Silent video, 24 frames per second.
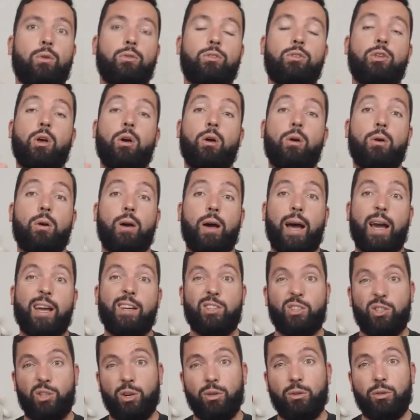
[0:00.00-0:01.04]
so I
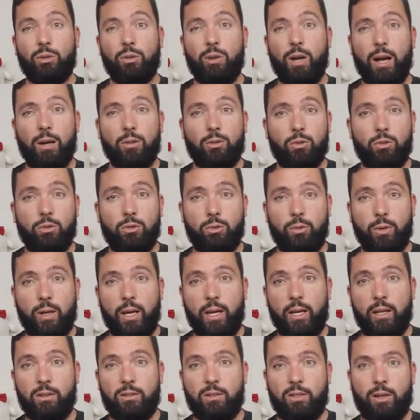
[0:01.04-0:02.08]
showed you how to
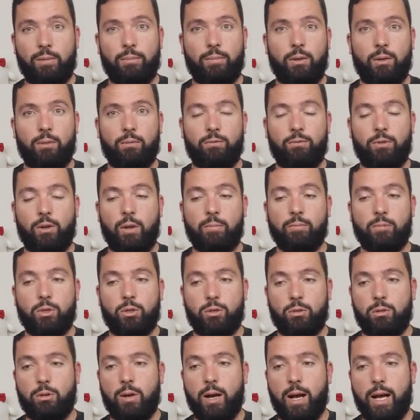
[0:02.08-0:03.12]
create something from
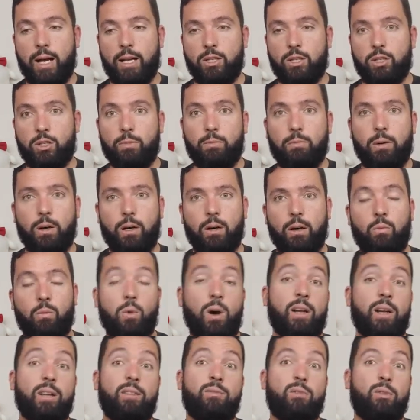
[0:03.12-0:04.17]
scratch, but
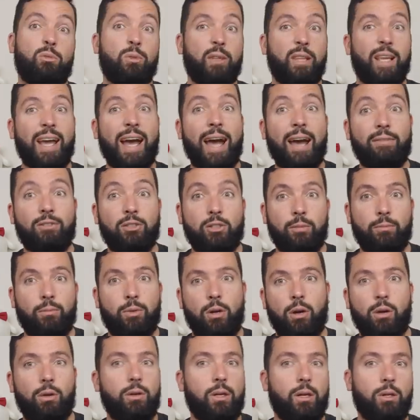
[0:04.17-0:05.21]
what if you already have some
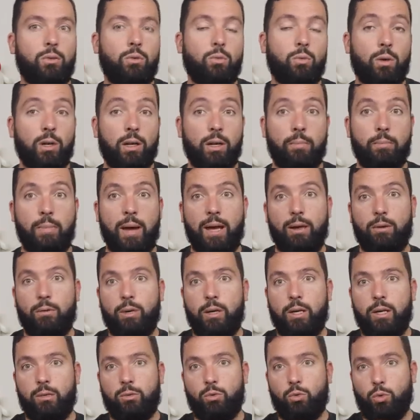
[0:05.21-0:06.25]
code and you want to
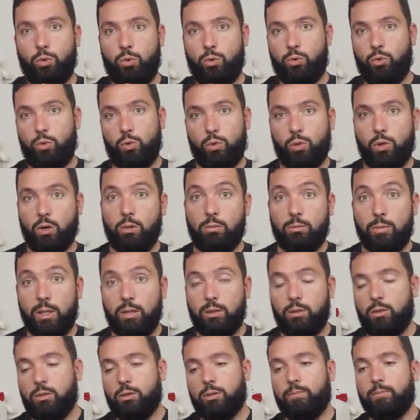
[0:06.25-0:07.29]
migrate to use Go
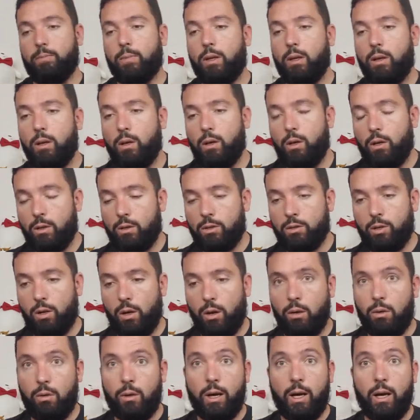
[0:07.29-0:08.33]
modules?
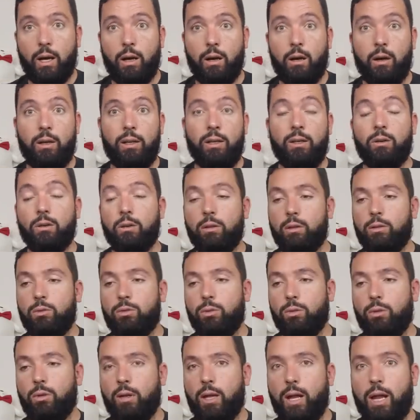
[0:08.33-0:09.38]
So in order to
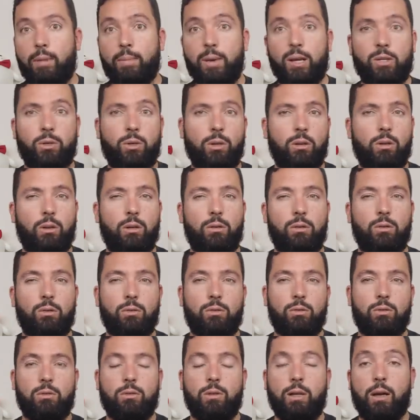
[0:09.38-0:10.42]
do that, I'm actually going to
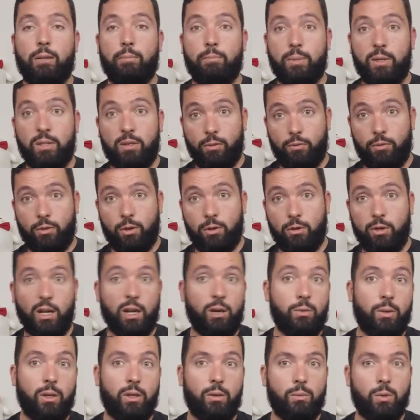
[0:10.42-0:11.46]
use a piece of code that I
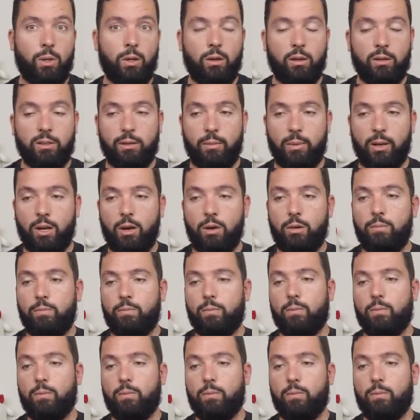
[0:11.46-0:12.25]
already wrote a long time ago.